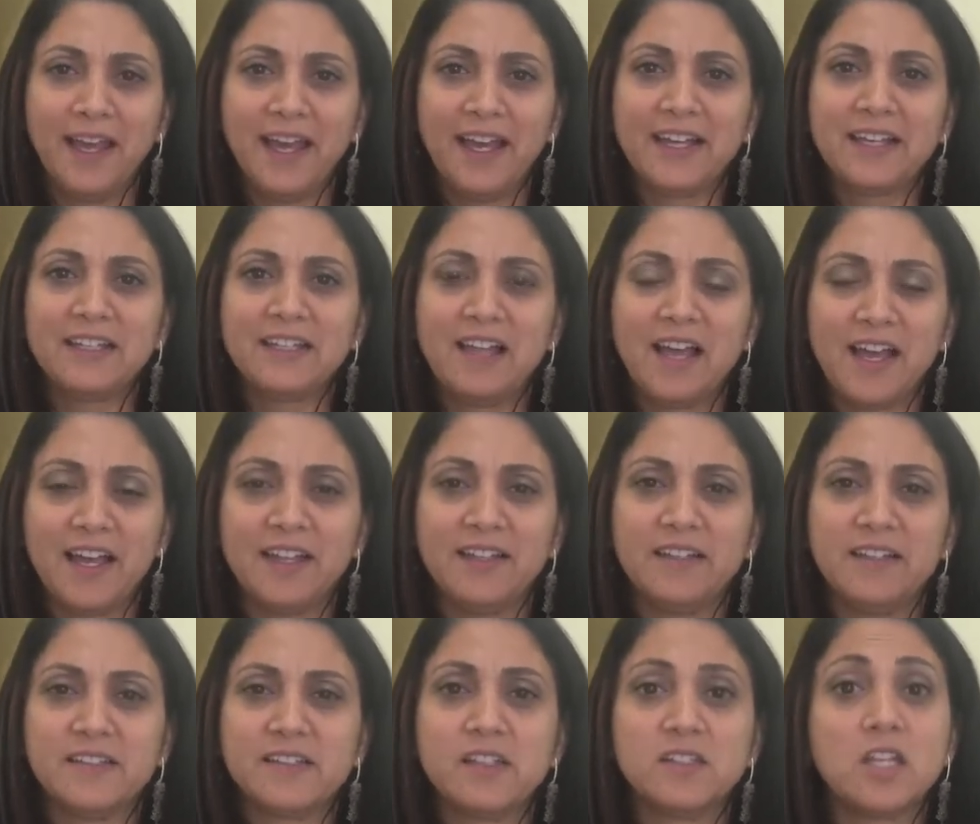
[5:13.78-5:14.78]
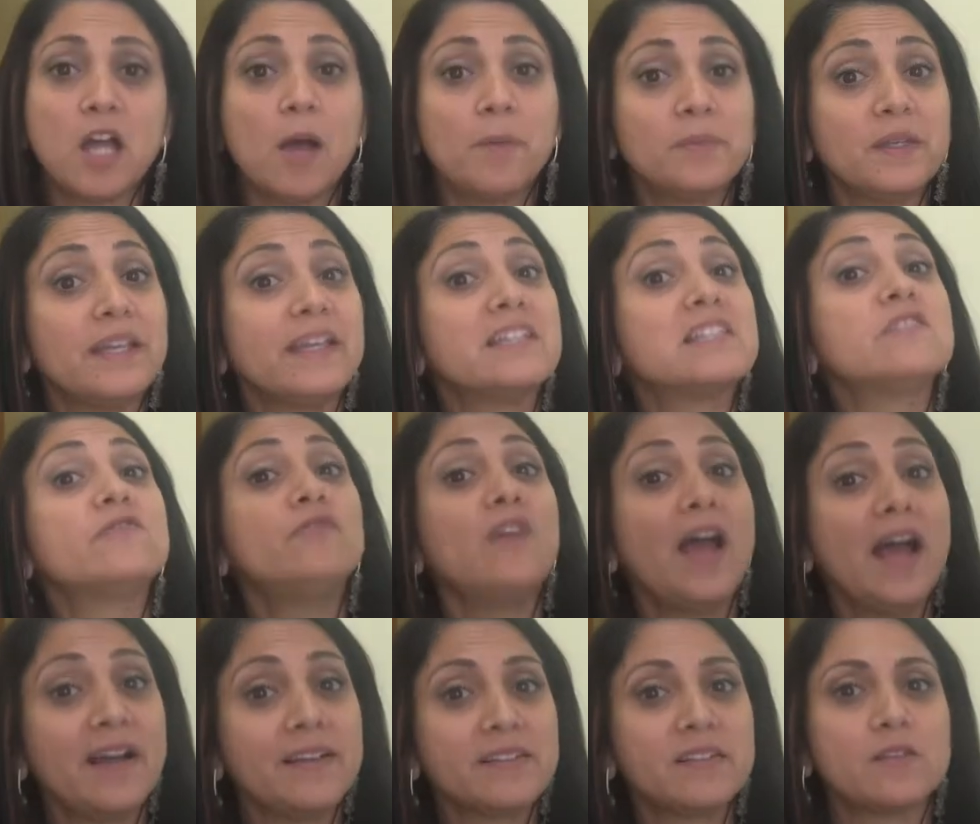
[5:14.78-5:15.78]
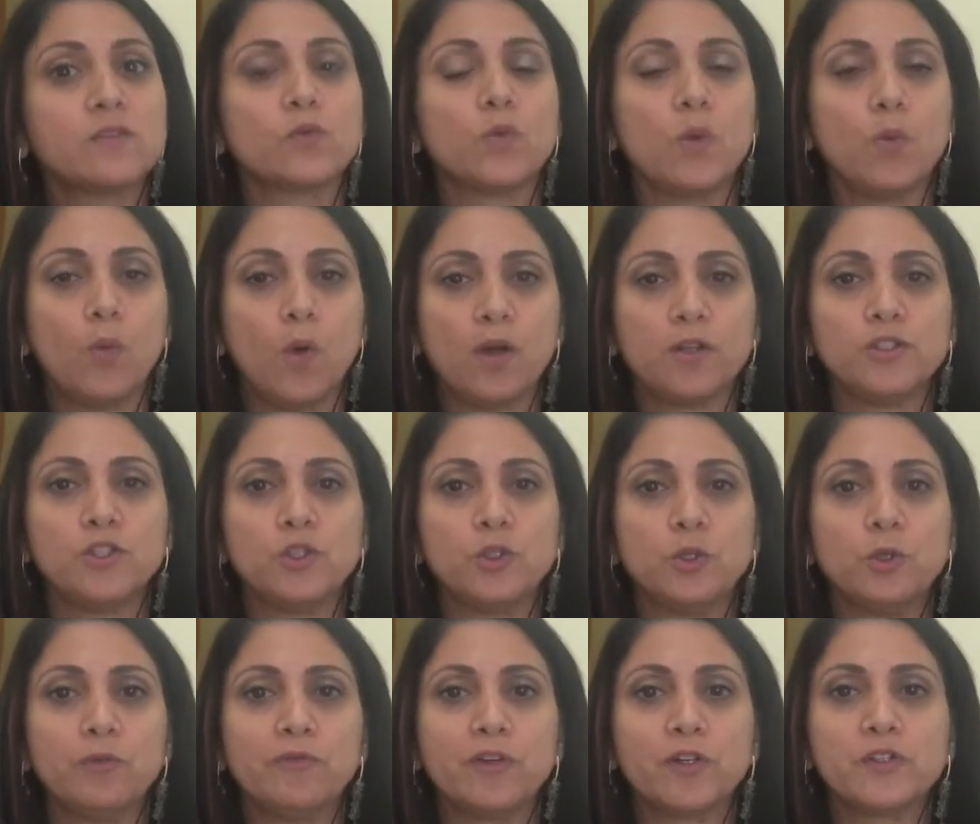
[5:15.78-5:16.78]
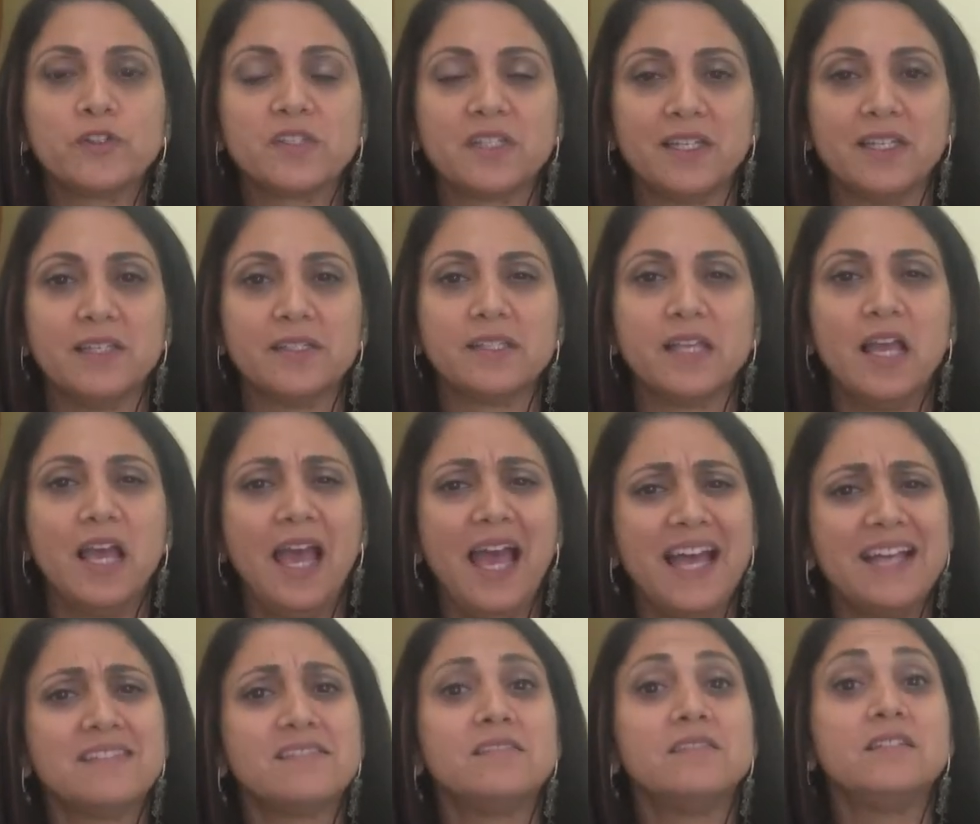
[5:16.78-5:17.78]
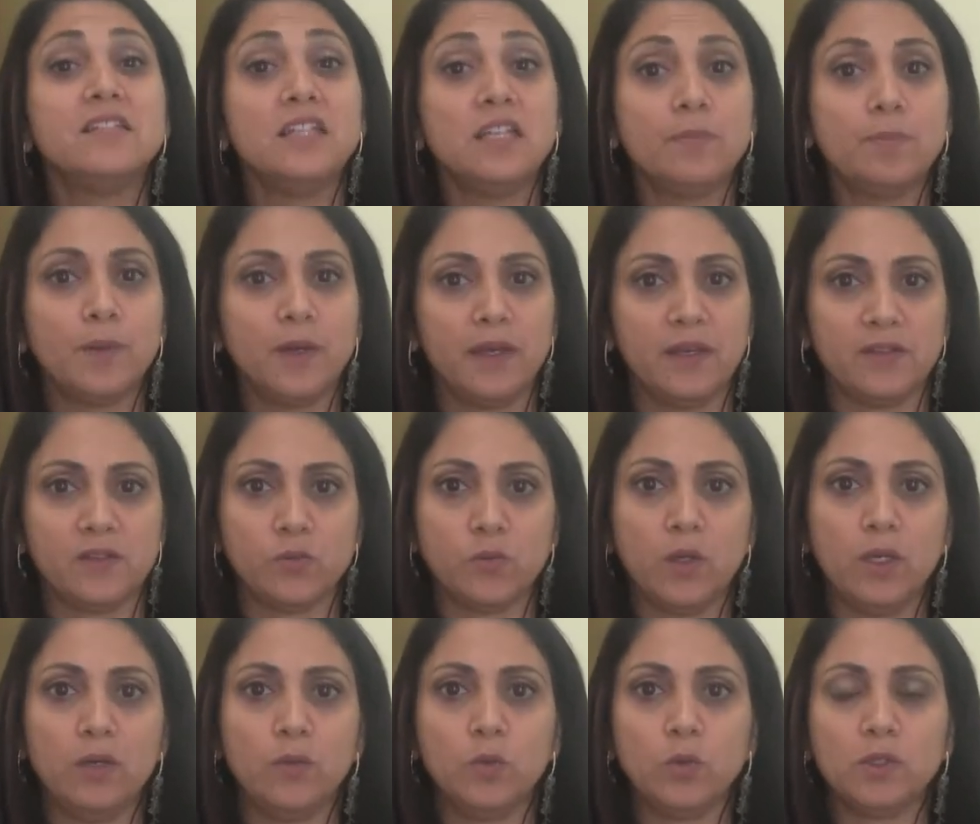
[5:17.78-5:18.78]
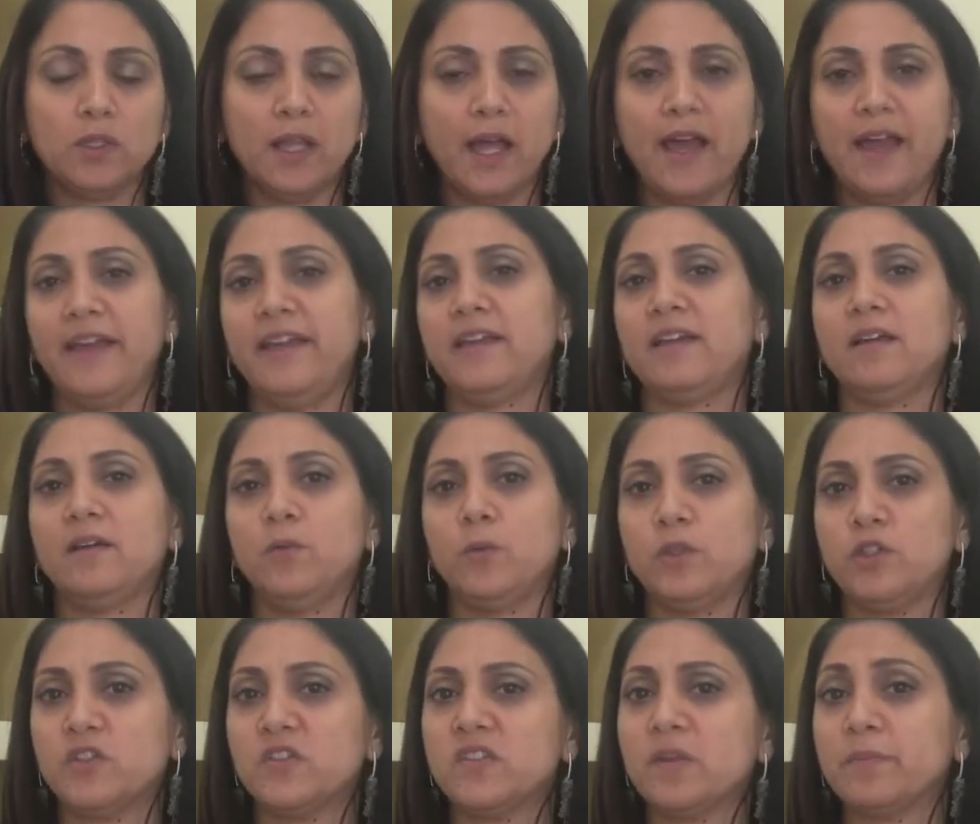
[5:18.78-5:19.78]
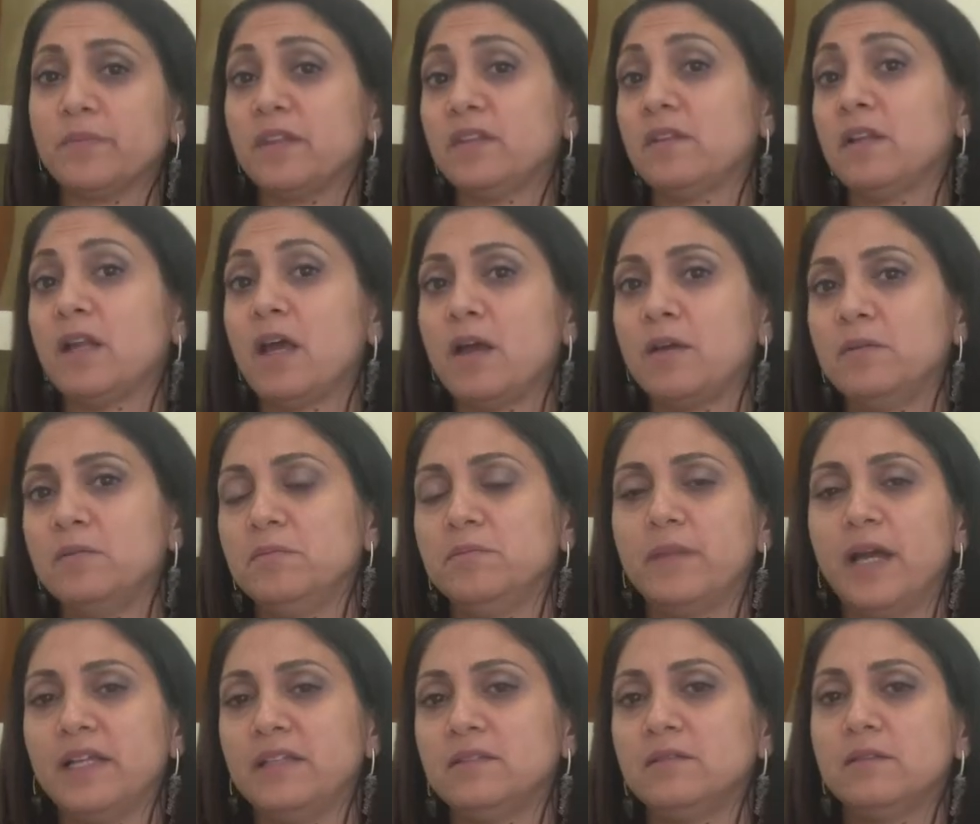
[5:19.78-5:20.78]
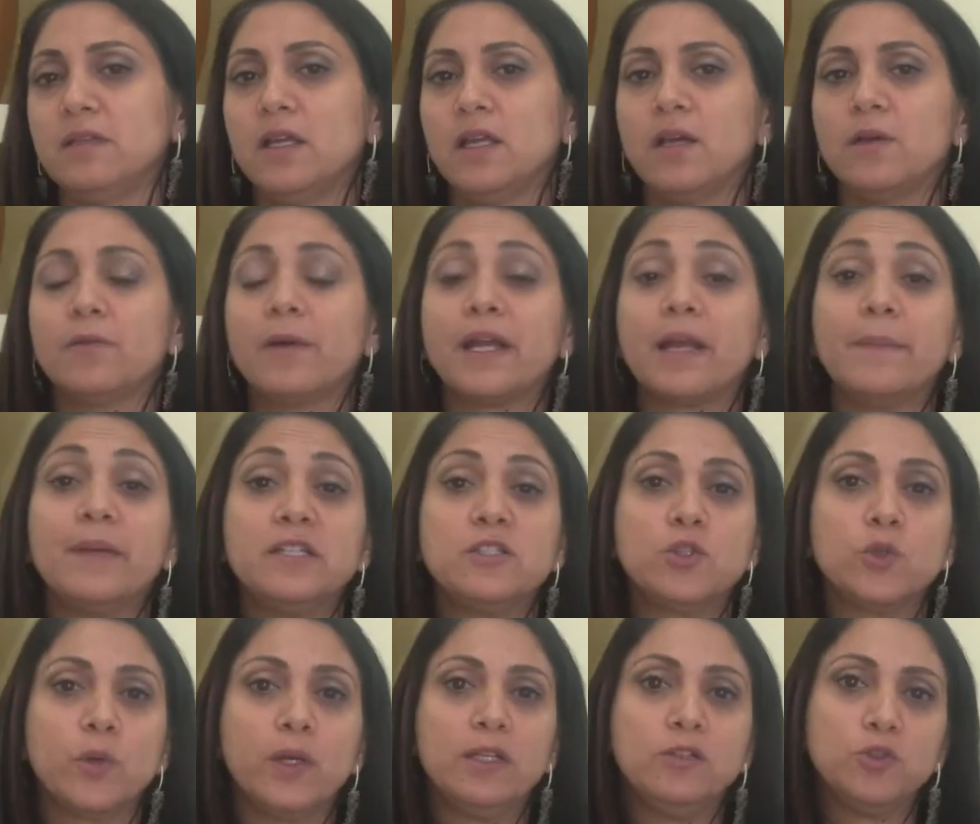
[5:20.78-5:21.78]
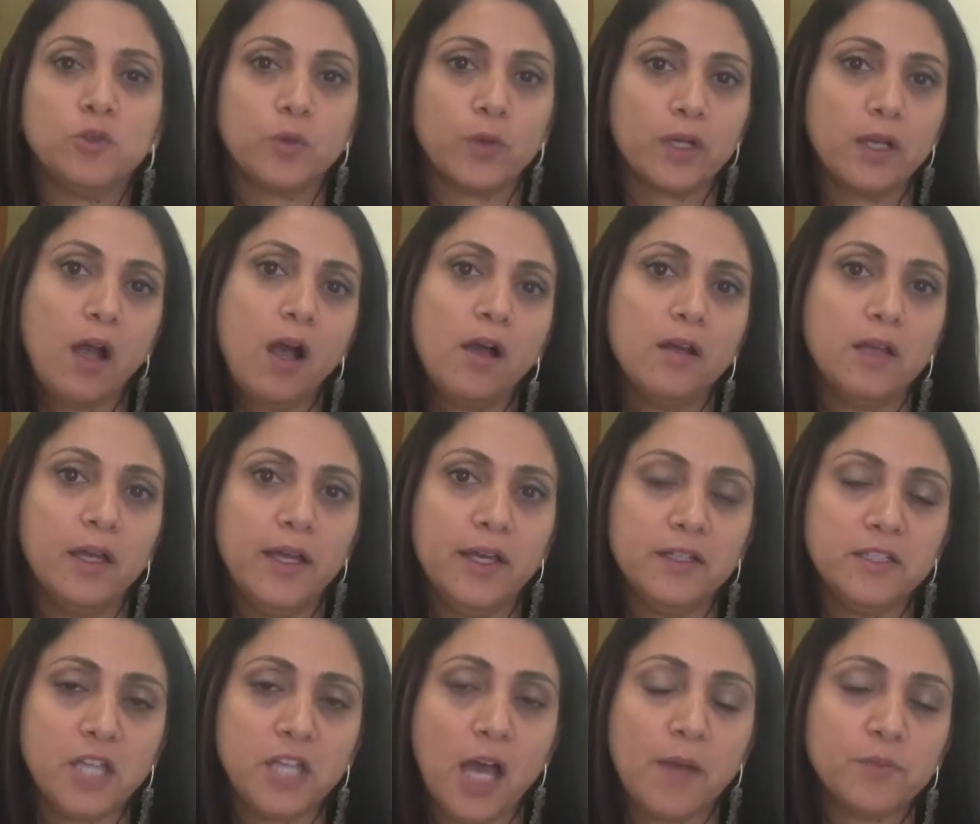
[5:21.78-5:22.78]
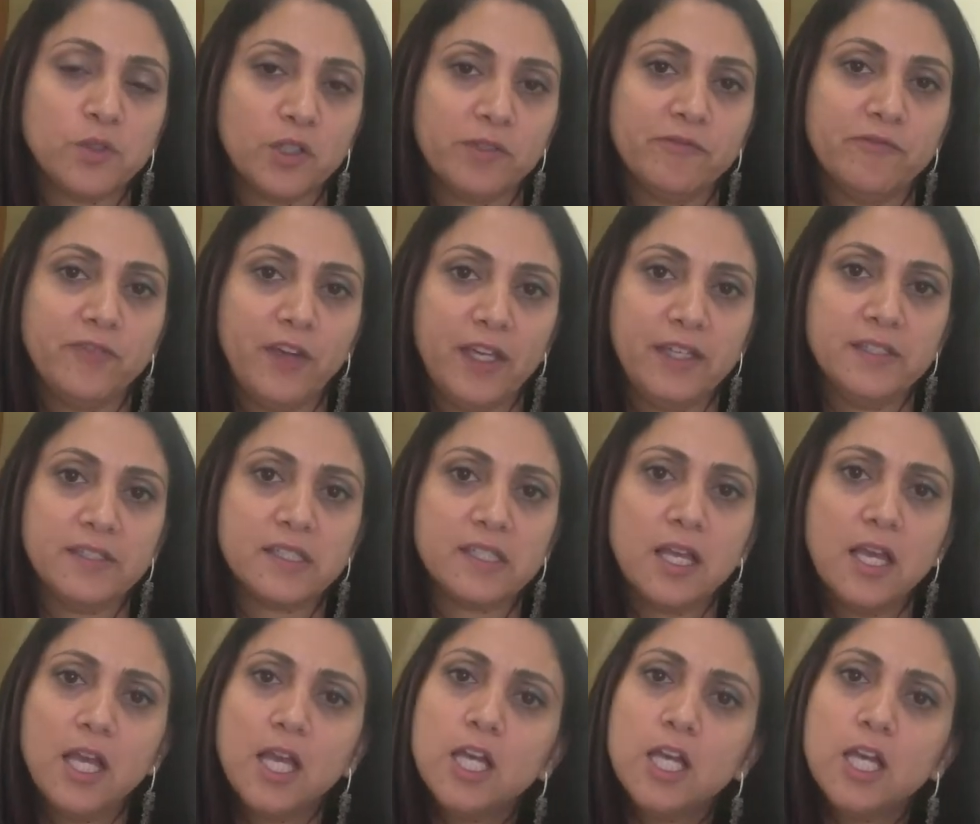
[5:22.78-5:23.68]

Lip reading: a client is adopting as fast as we want to versus as deep as we would like, which is something that I might recommend doing during adoption phase.